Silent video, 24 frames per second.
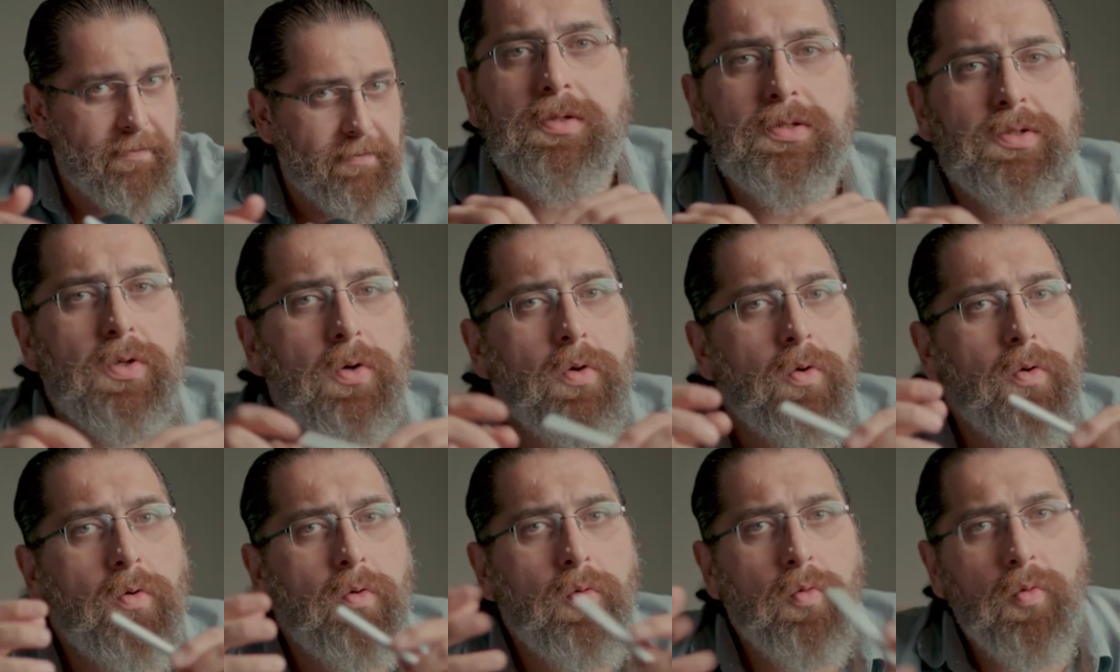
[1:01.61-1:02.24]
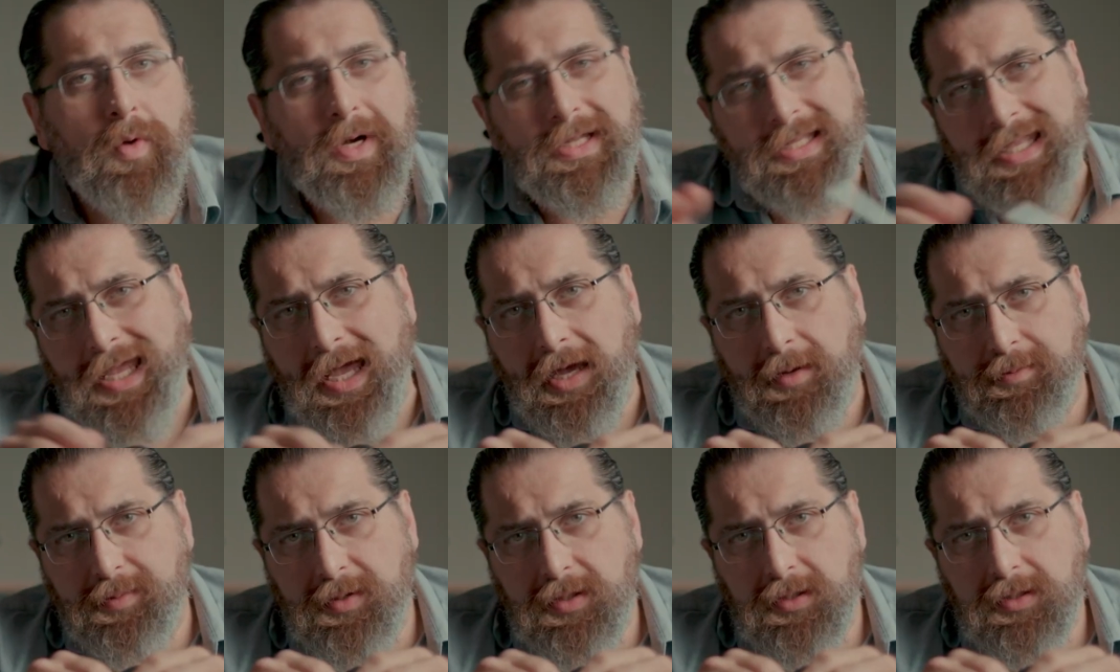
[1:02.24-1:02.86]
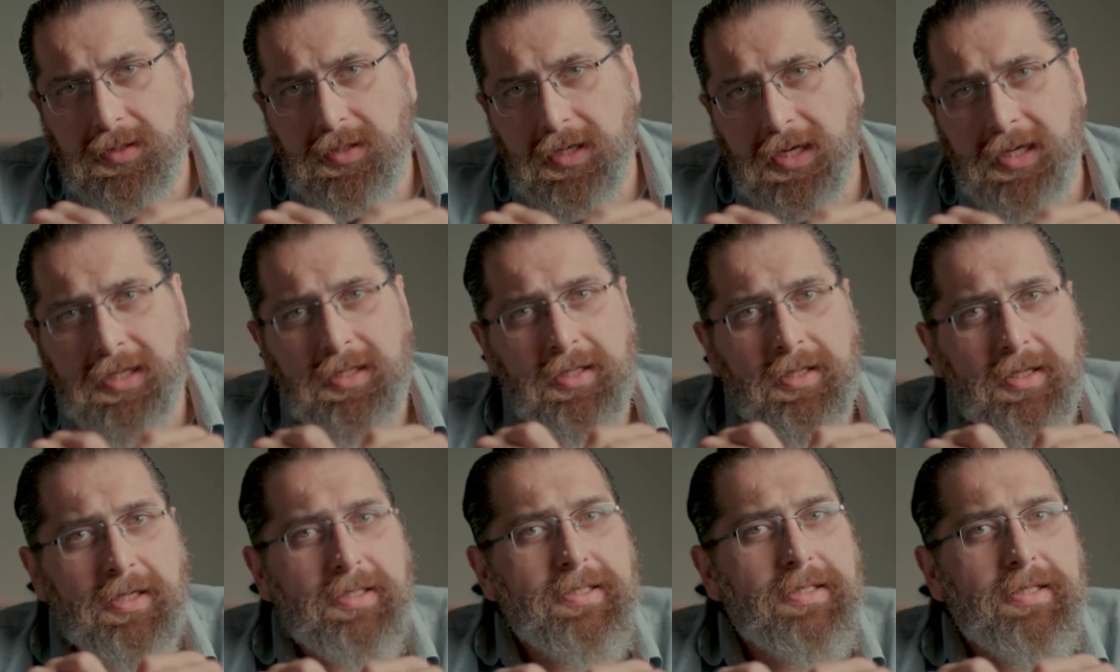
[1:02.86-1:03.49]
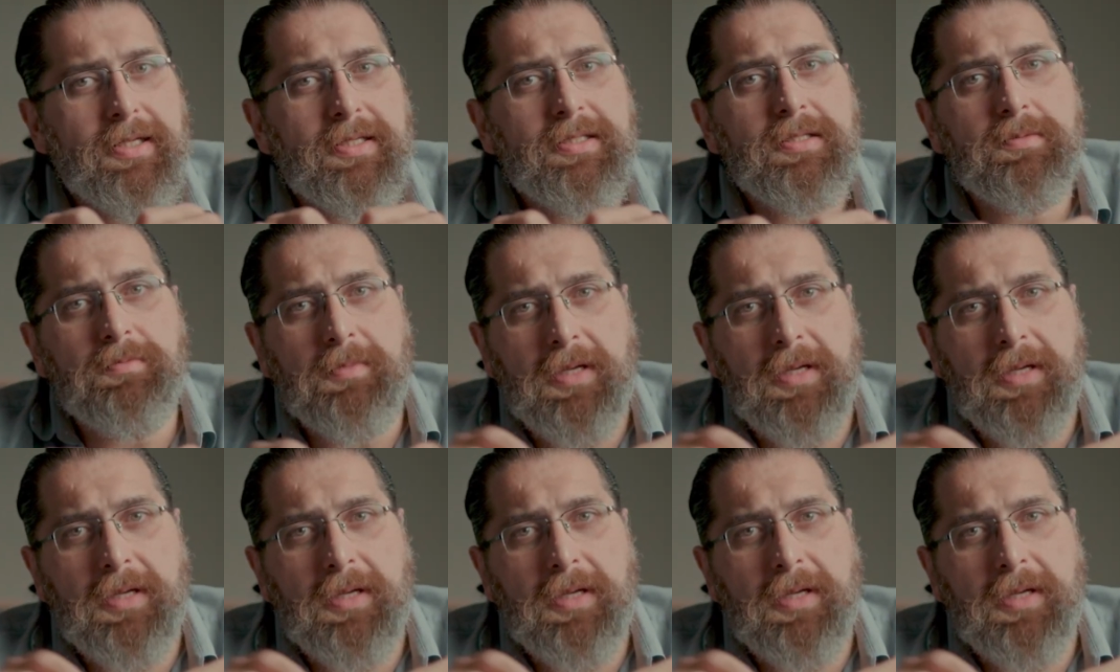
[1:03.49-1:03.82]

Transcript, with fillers: So what happened and does this